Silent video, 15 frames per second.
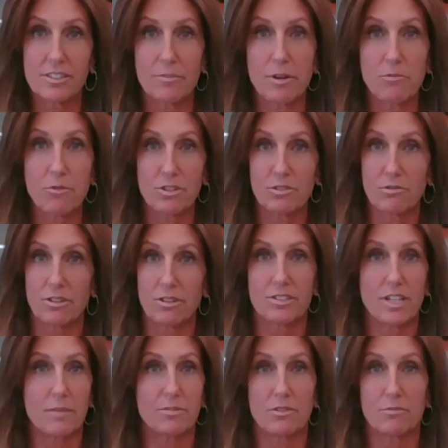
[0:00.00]
I mean, what sort of
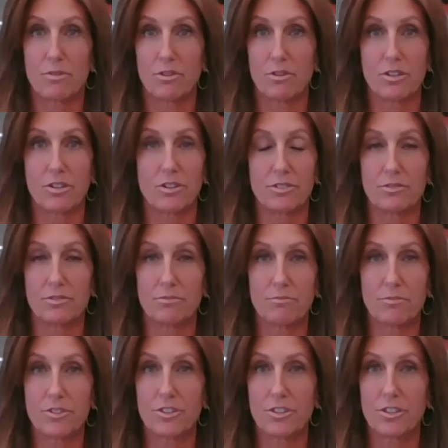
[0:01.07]
steps or protocols
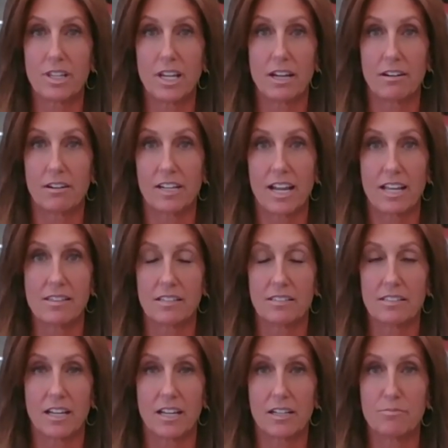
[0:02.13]
should they or can they
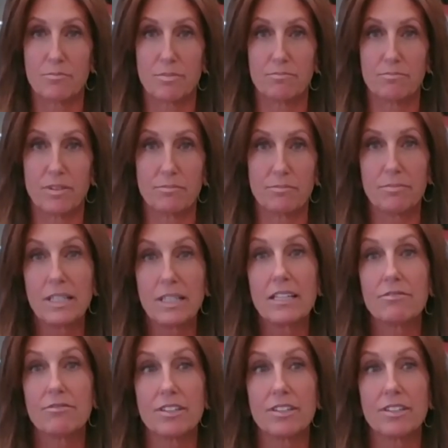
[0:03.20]
take? leave